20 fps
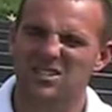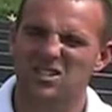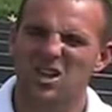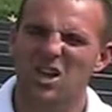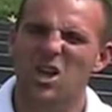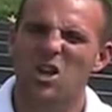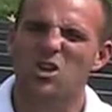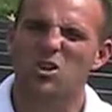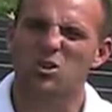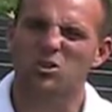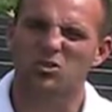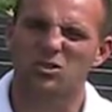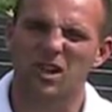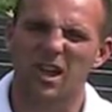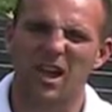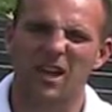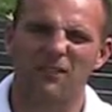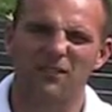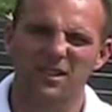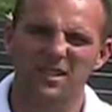Each
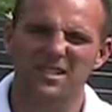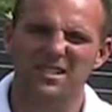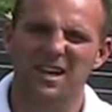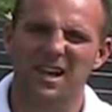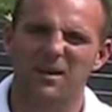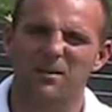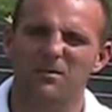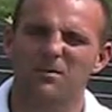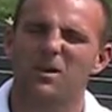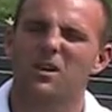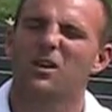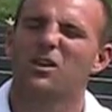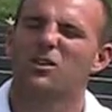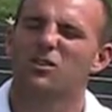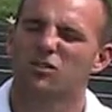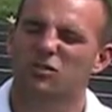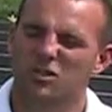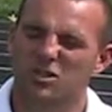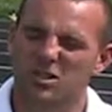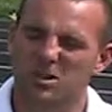time the
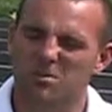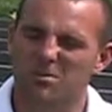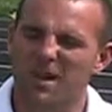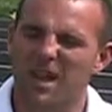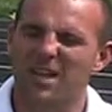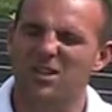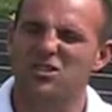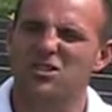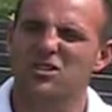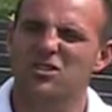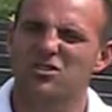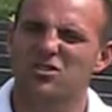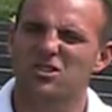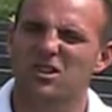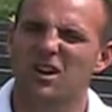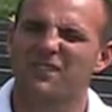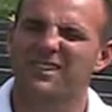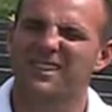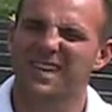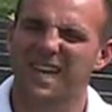result should be perfection.
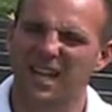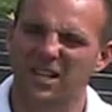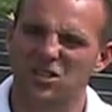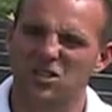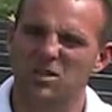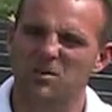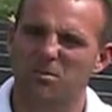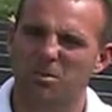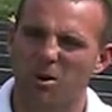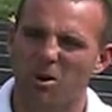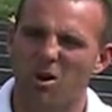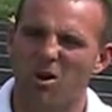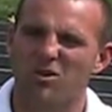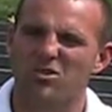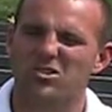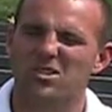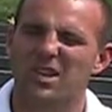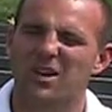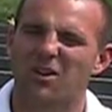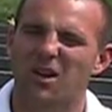So for the next 60
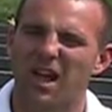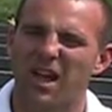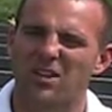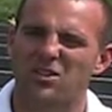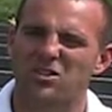seconds,